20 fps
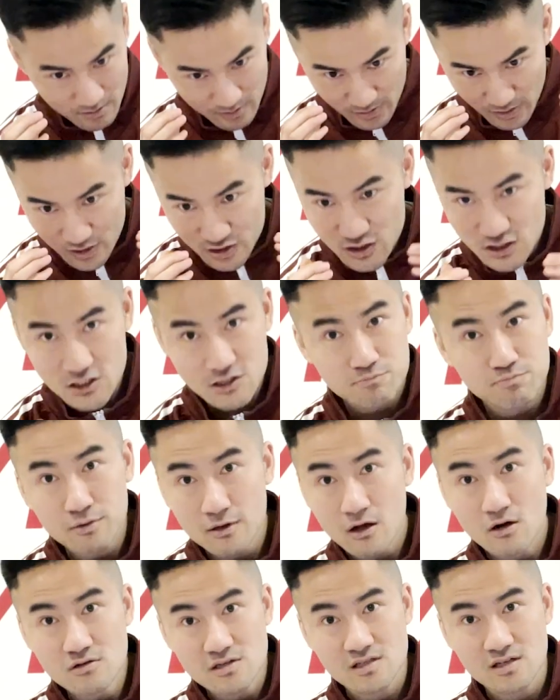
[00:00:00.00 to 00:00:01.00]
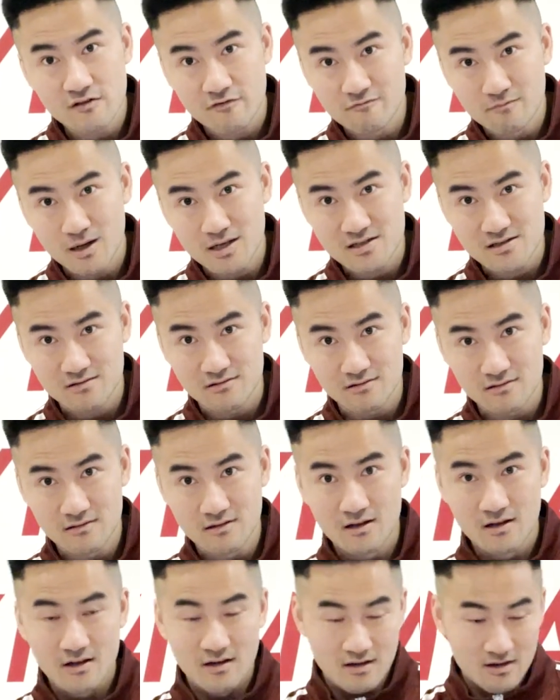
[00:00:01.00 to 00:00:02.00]
Explosive muscle,
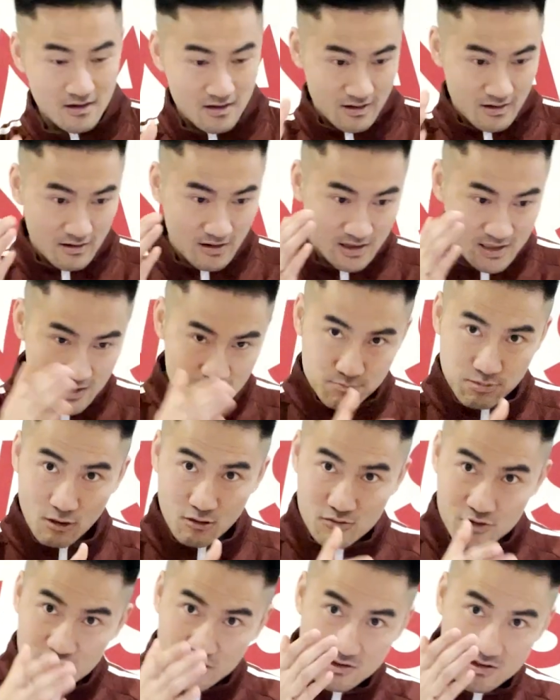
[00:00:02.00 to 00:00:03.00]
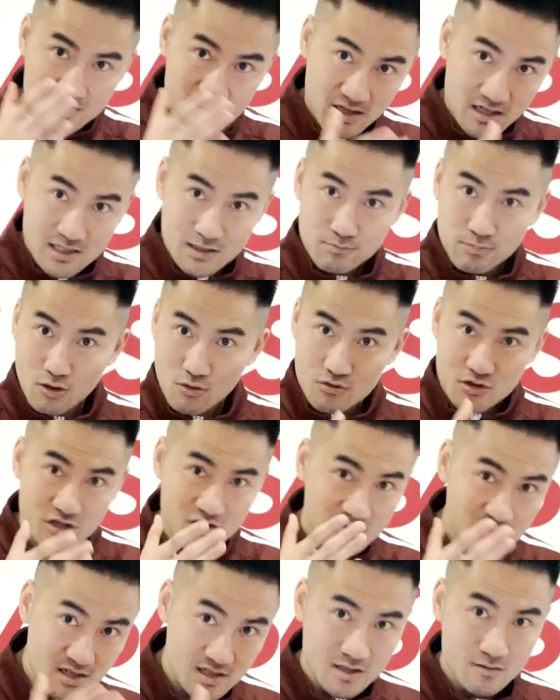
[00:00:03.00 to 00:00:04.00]
explosions,
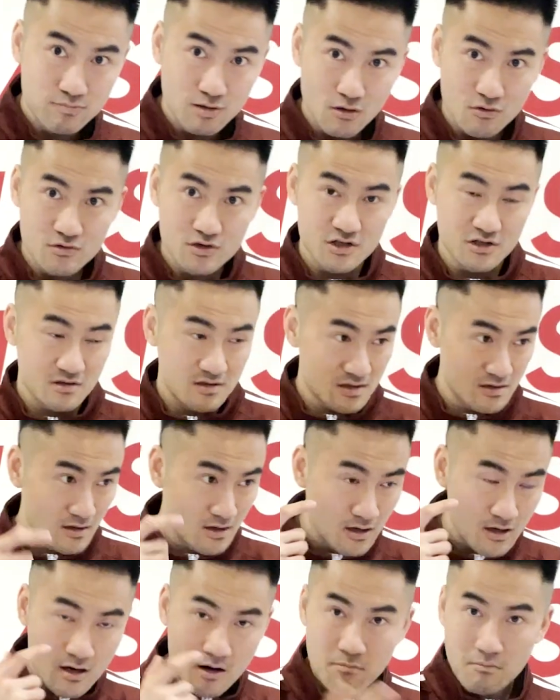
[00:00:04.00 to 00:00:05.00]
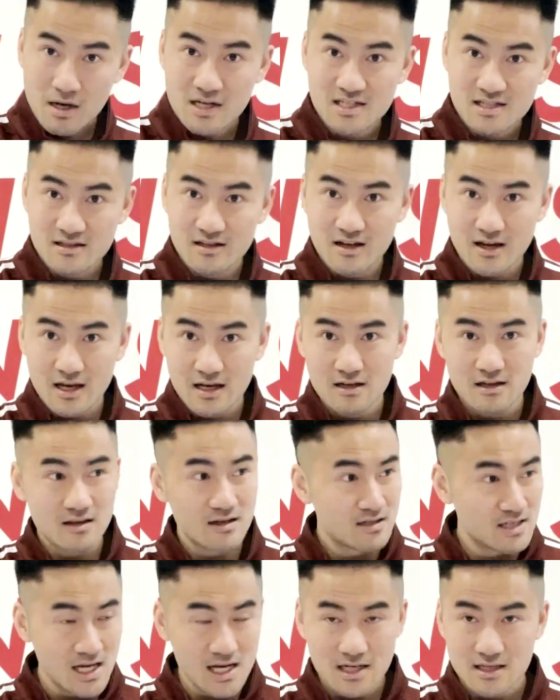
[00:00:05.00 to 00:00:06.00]
explosions, explosions, muscling into the
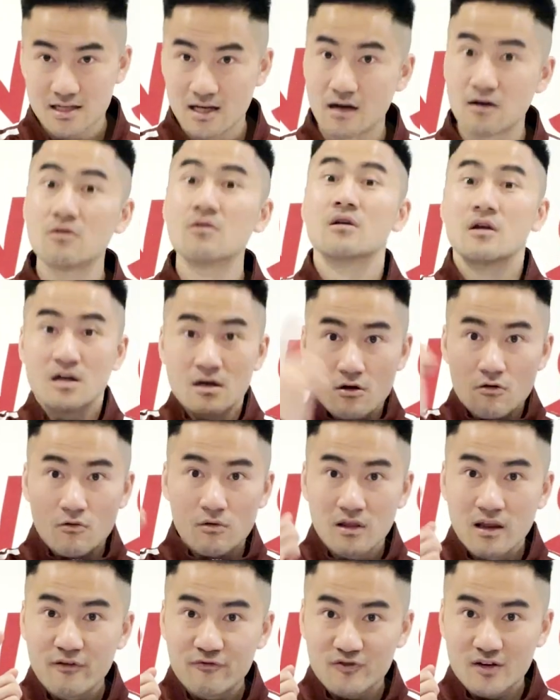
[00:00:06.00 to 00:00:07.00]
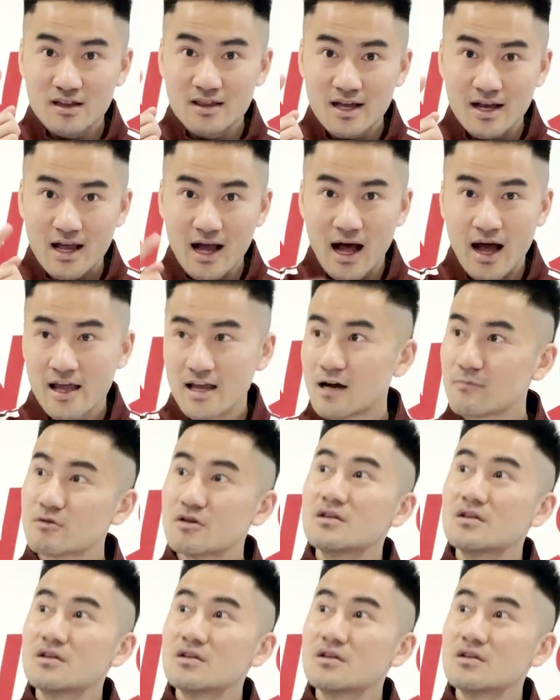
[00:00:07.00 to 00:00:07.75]
takedown, lifting the guy up.